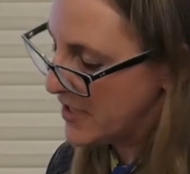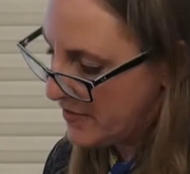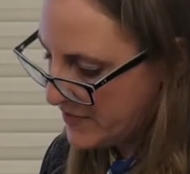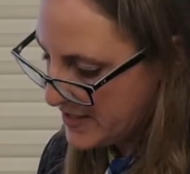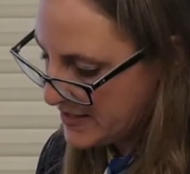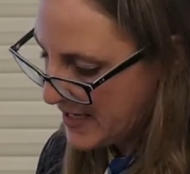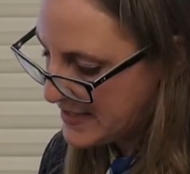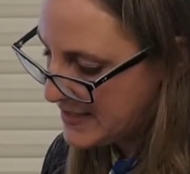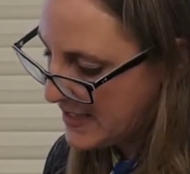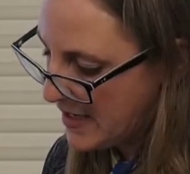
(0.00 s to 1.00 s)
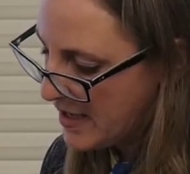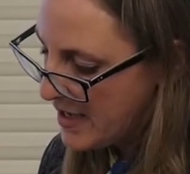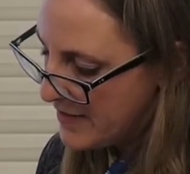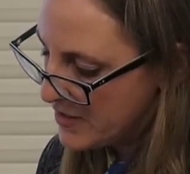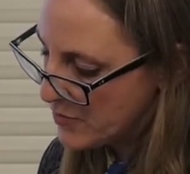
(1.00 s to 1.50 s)
of this idea
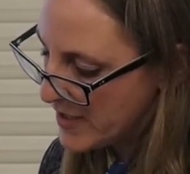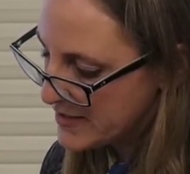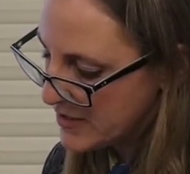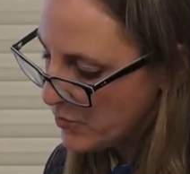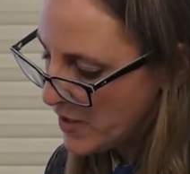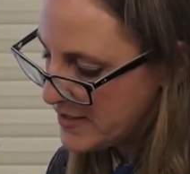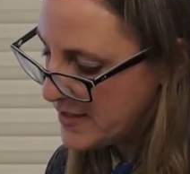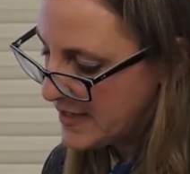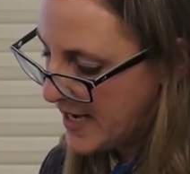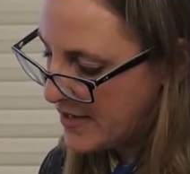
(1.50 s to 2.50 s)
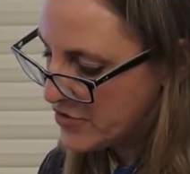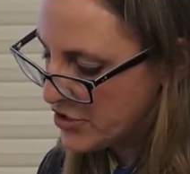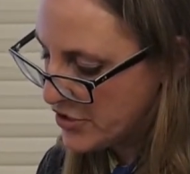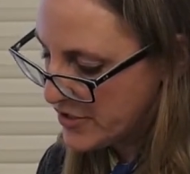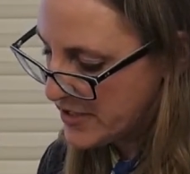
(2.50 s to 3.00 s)
that Ruskin once again
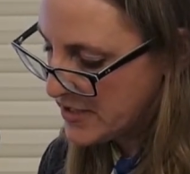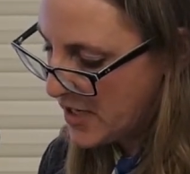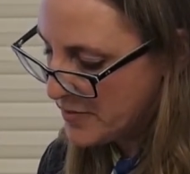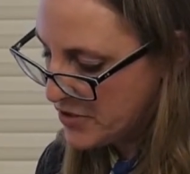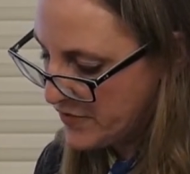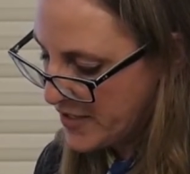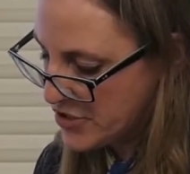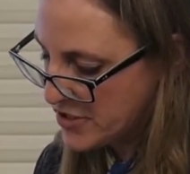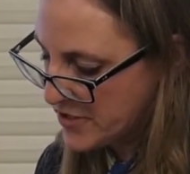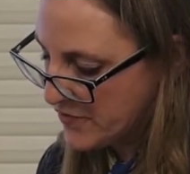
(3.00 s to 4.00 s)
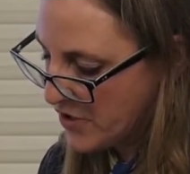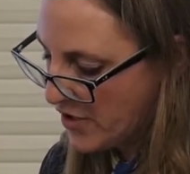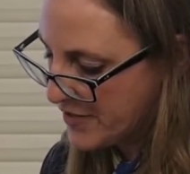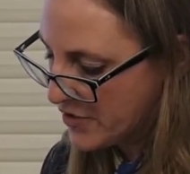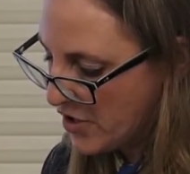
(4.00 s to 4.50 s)
turned his observations of
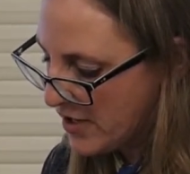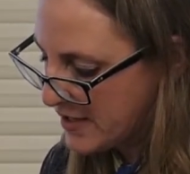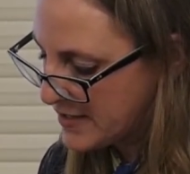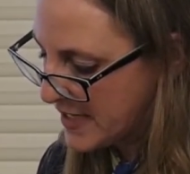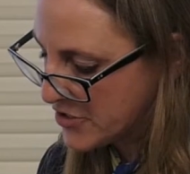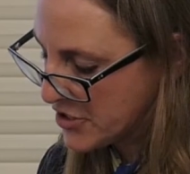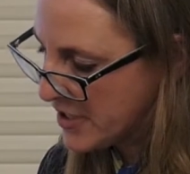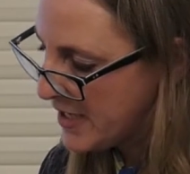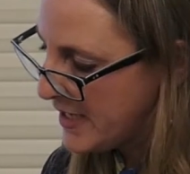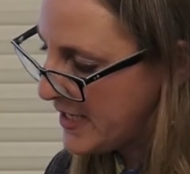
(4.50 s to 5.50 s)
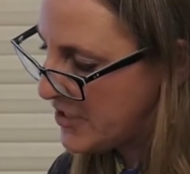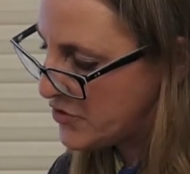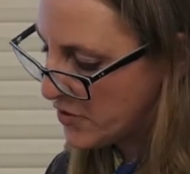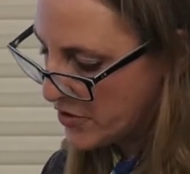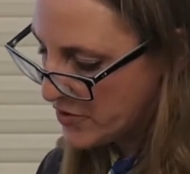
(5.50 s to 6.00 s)
Gothic architecture
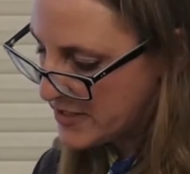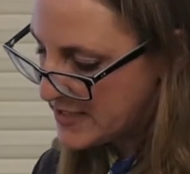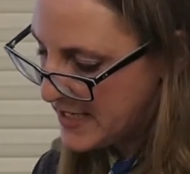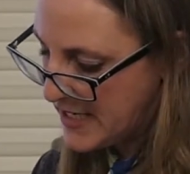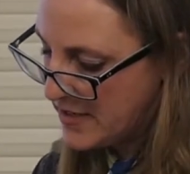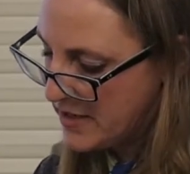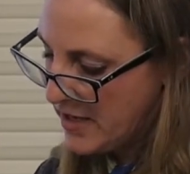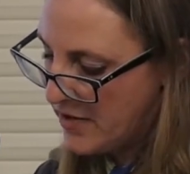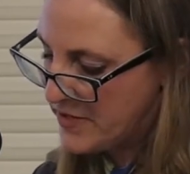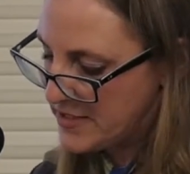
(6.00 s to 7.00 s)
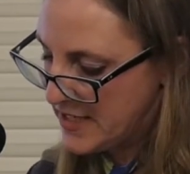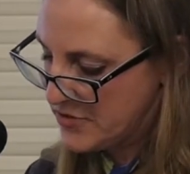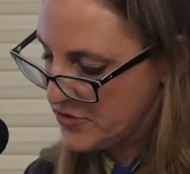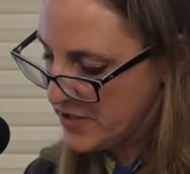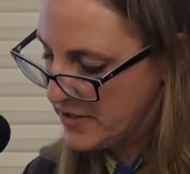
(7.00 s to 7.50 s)
into a critique of
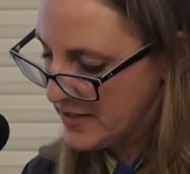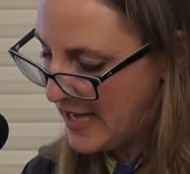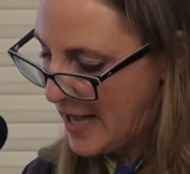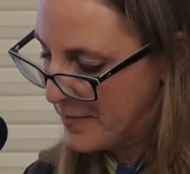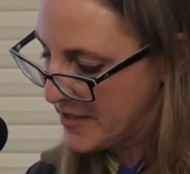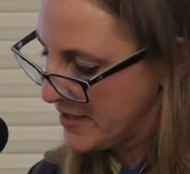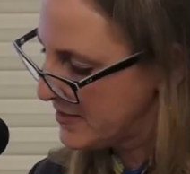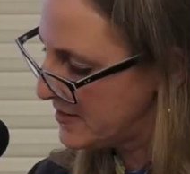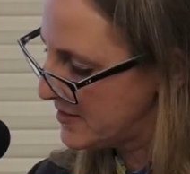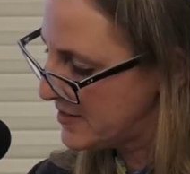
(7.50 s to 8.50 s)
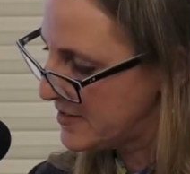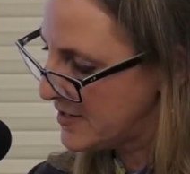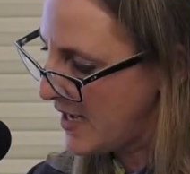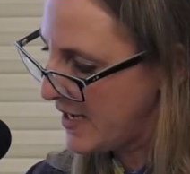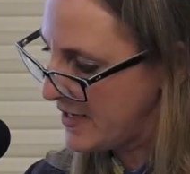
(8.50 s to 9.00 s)
industrial capitalist
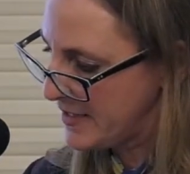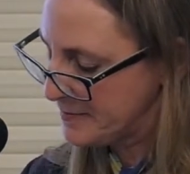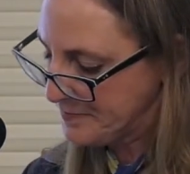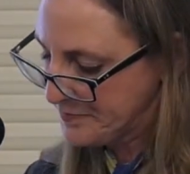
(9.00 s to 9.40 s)
society.